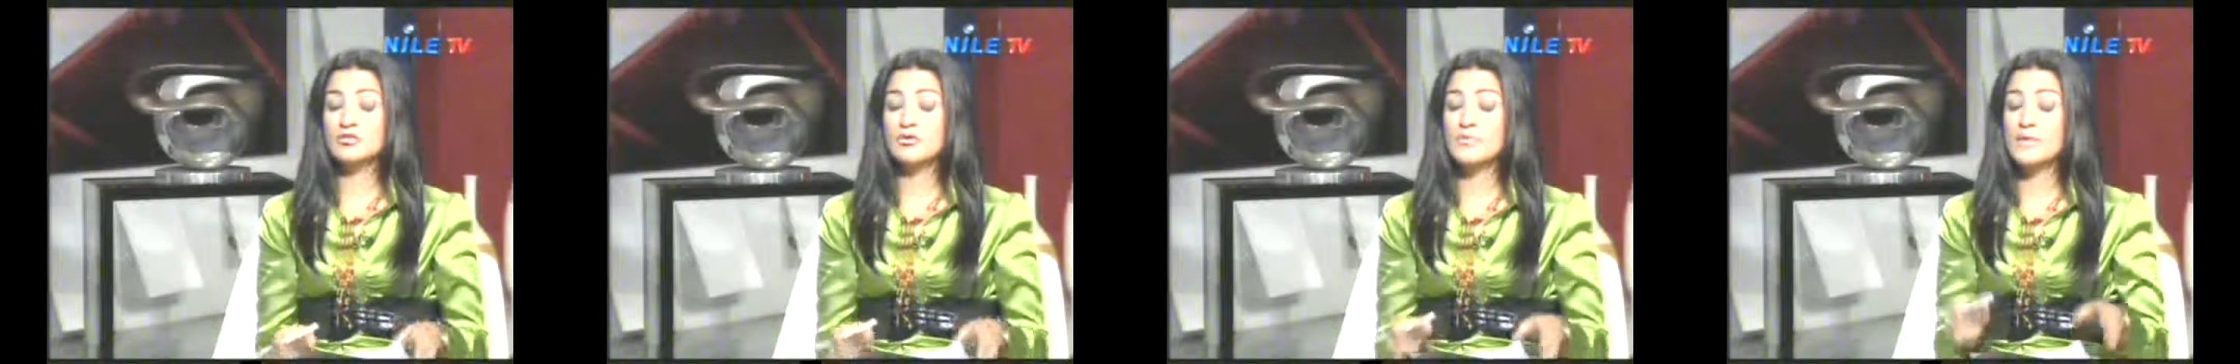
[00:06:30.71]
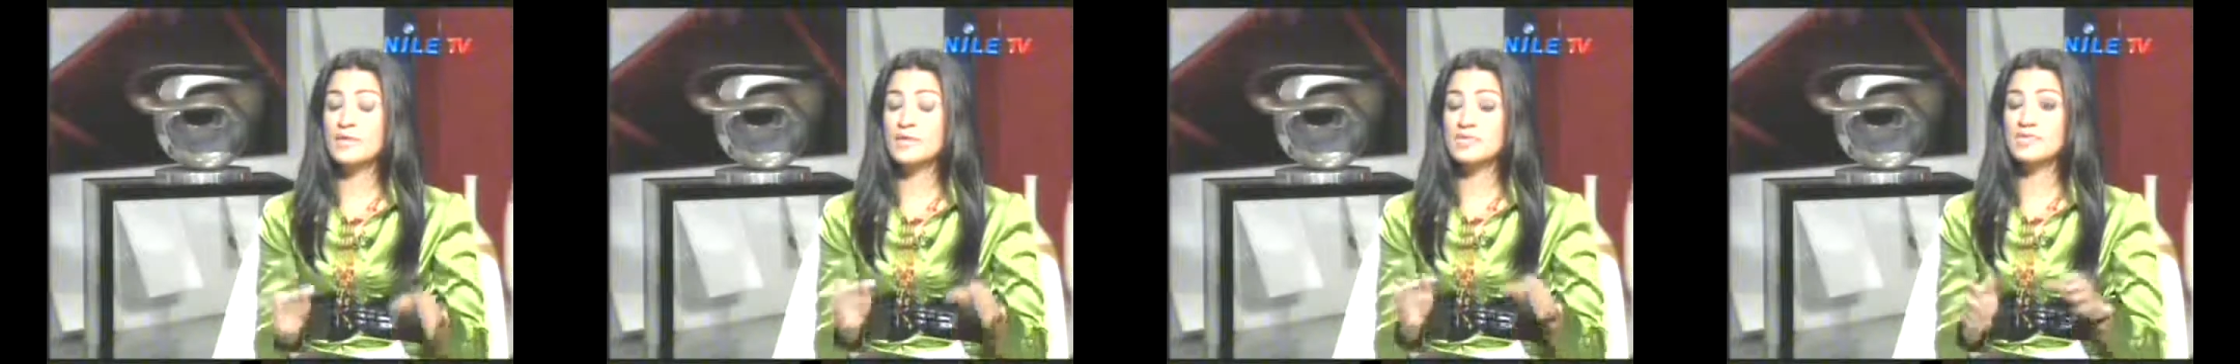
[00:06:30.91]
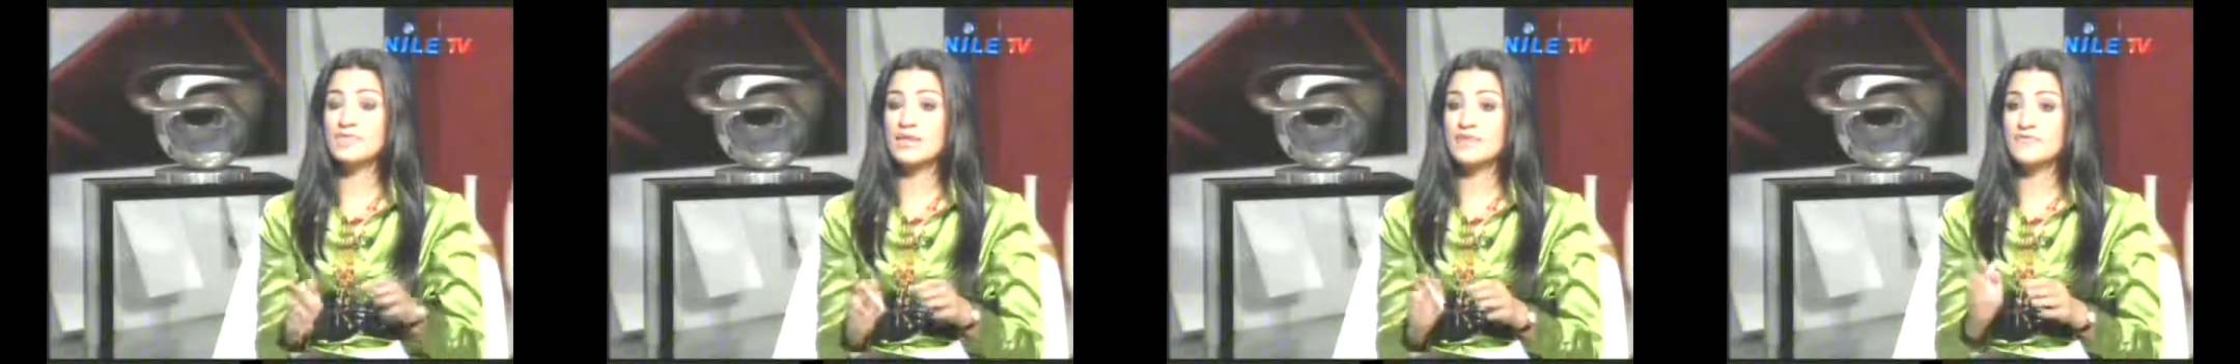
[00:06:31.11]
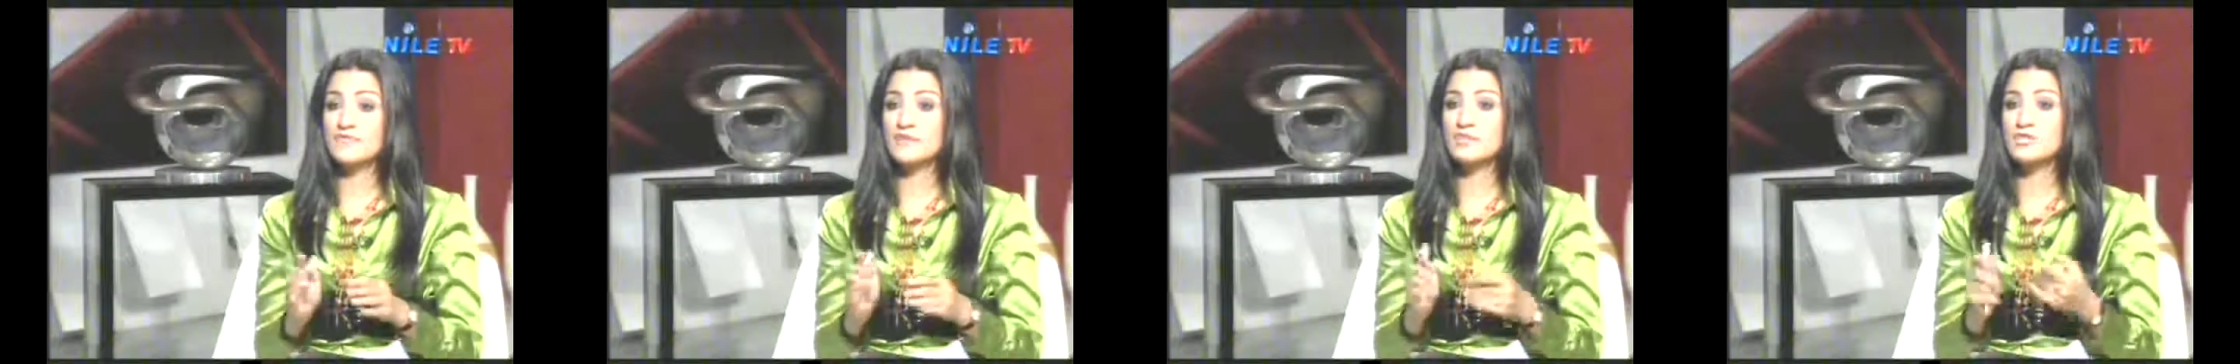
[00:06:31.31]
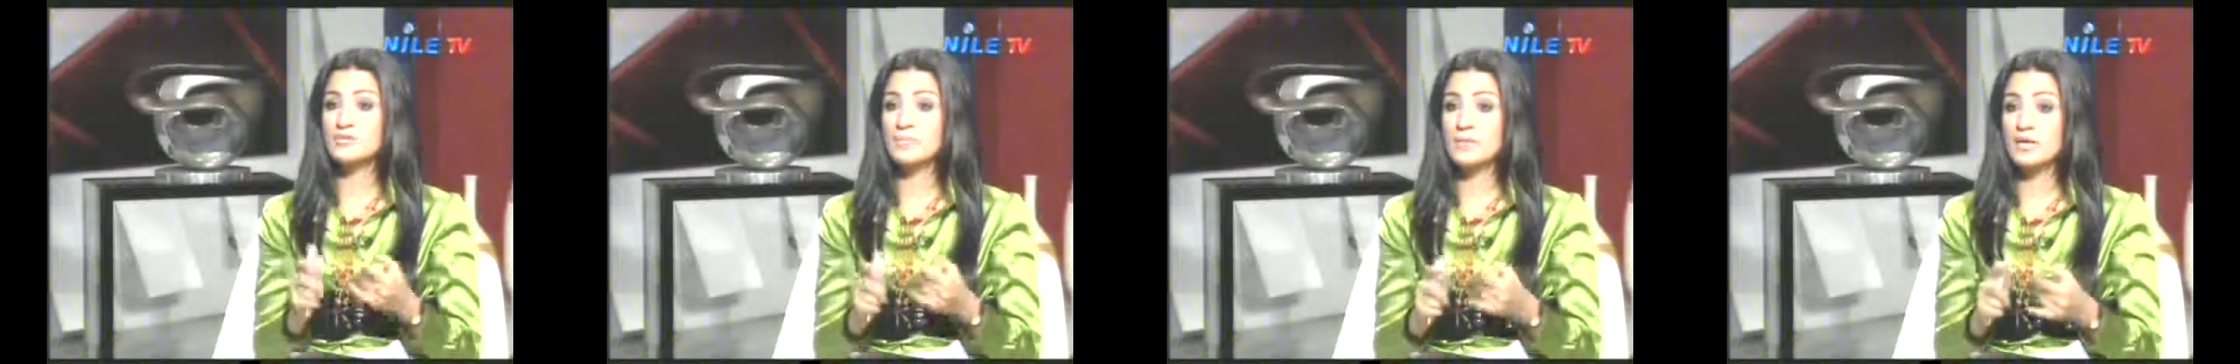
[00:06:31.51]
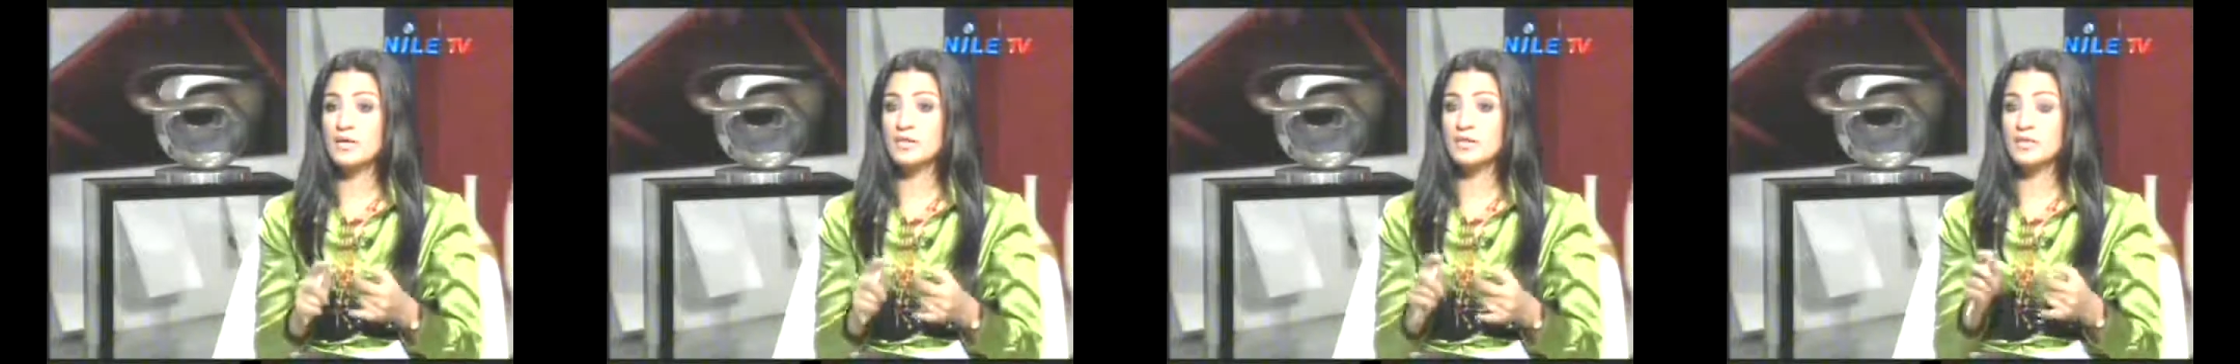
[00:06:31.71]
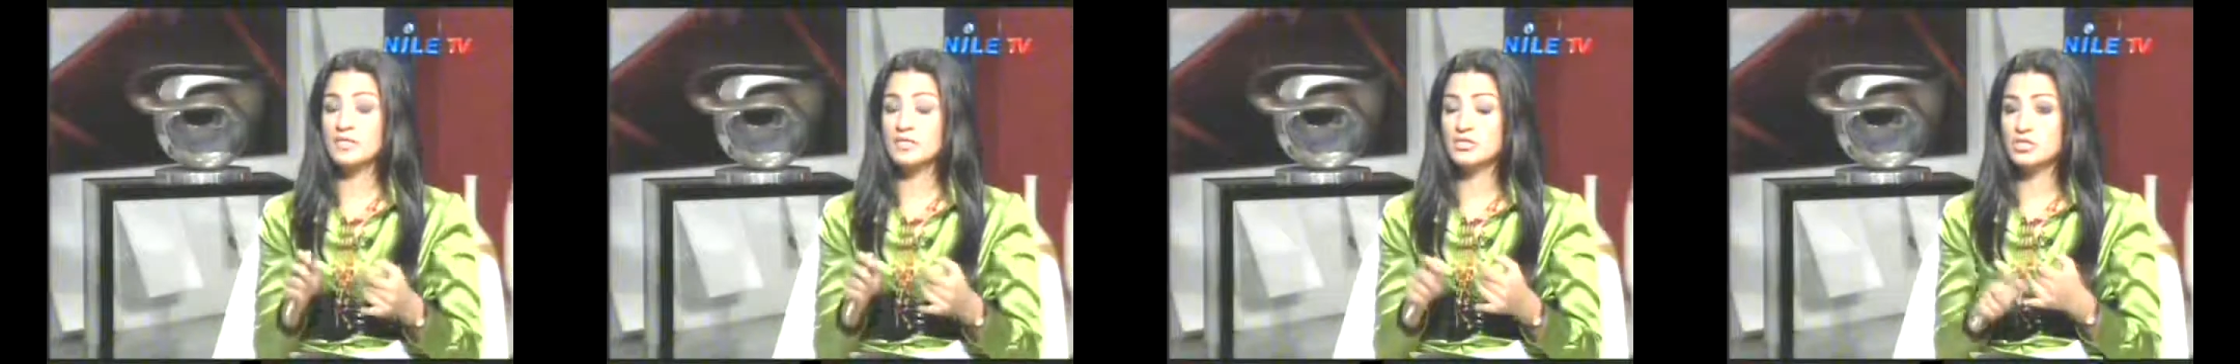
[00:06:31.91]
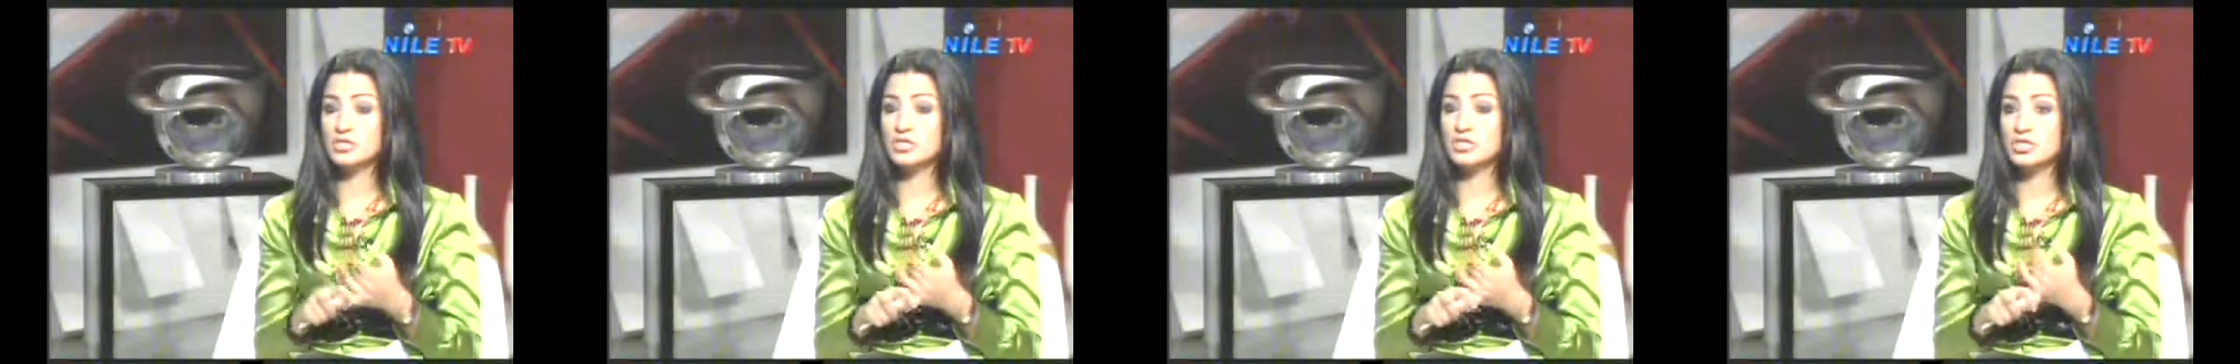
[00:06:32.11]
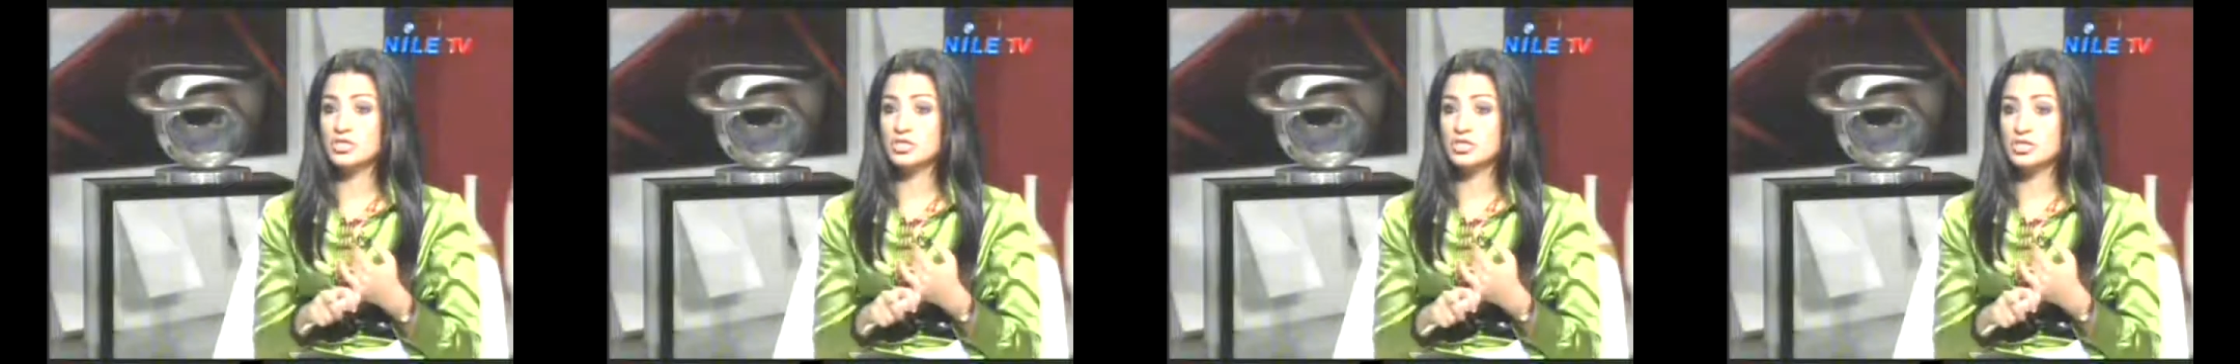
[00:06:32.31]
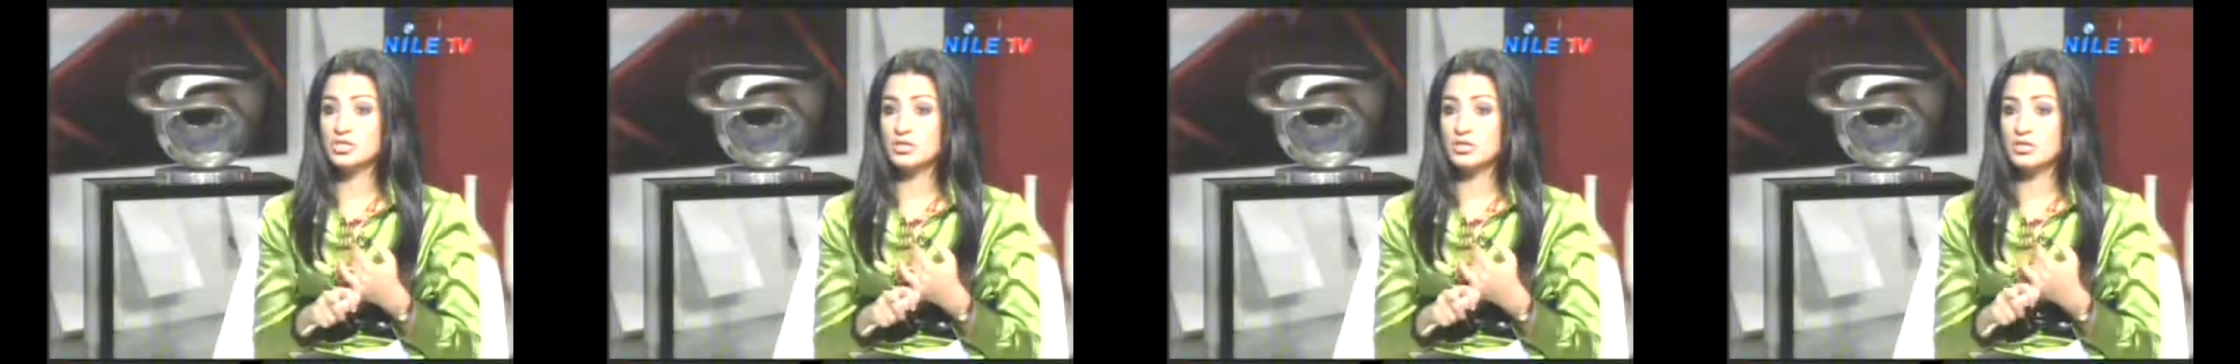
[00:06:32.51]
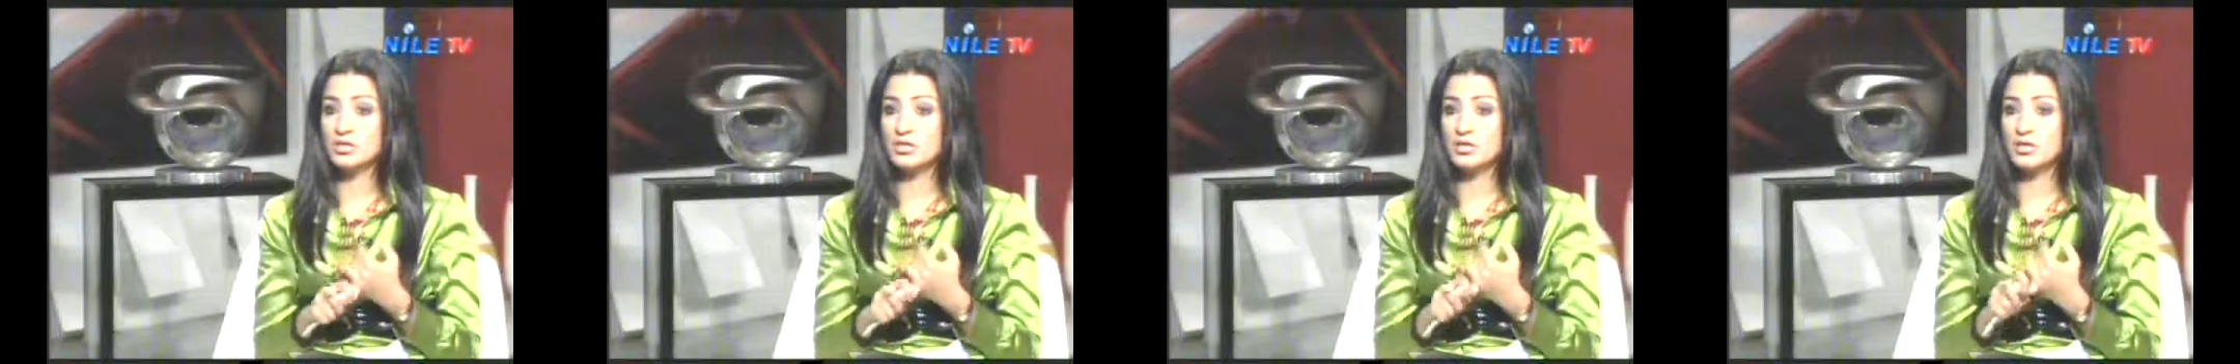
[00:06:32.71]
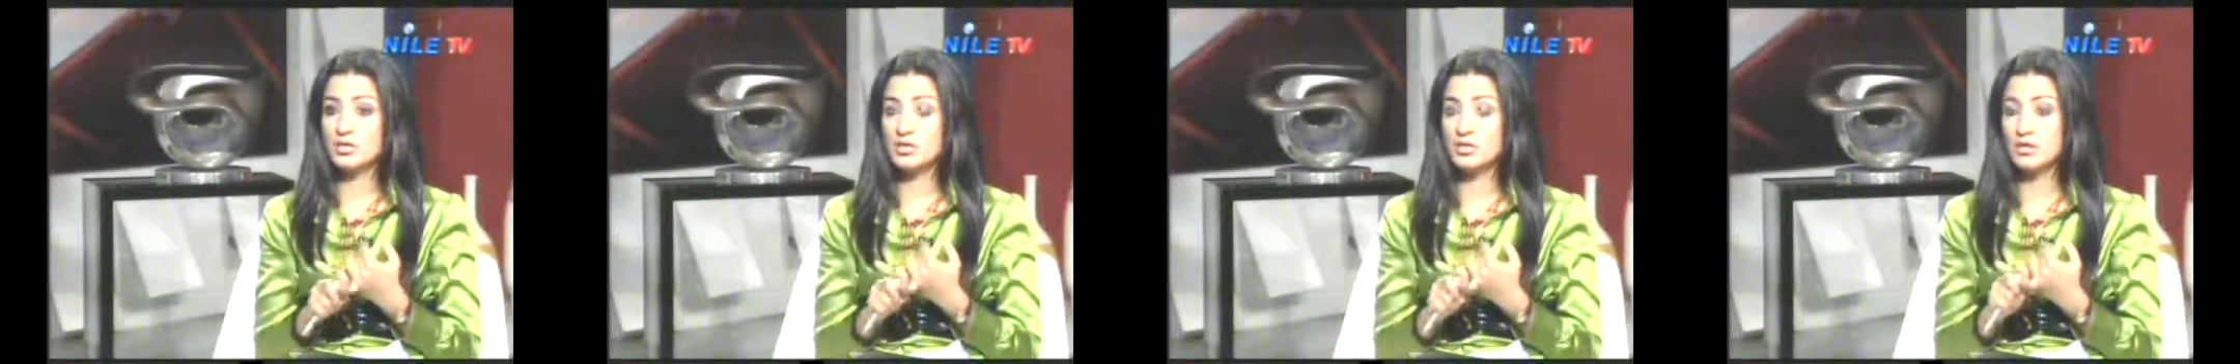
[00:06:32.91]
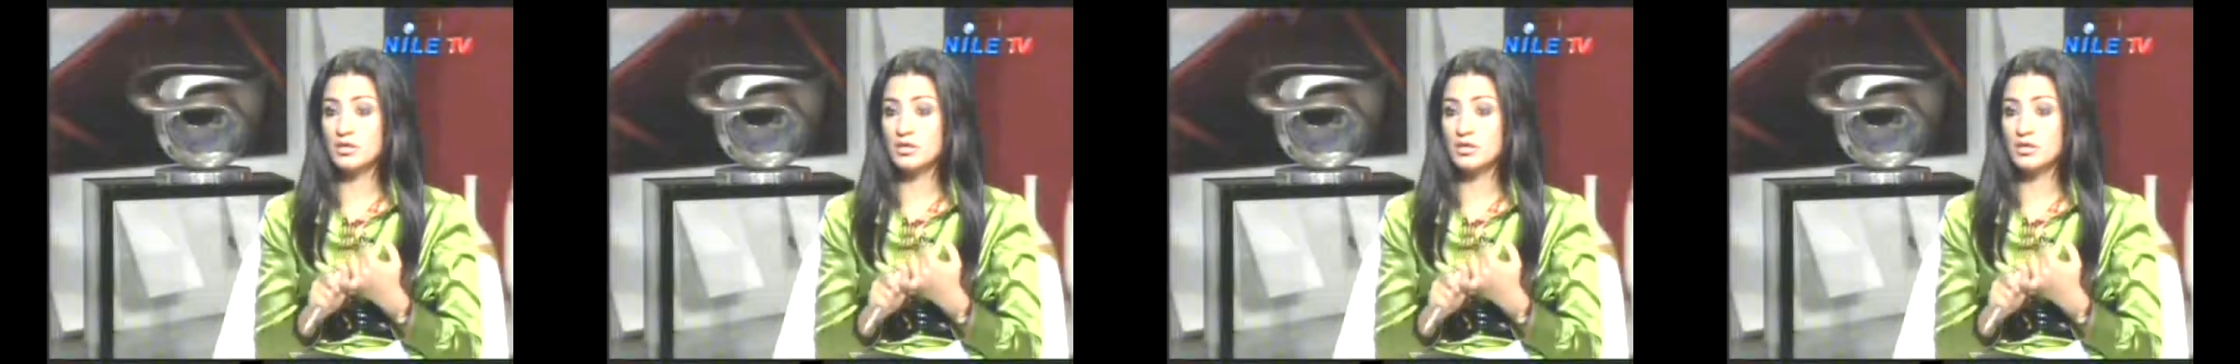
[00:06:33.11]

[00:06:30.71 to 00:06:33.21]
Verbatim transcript: tremendous efforts by the international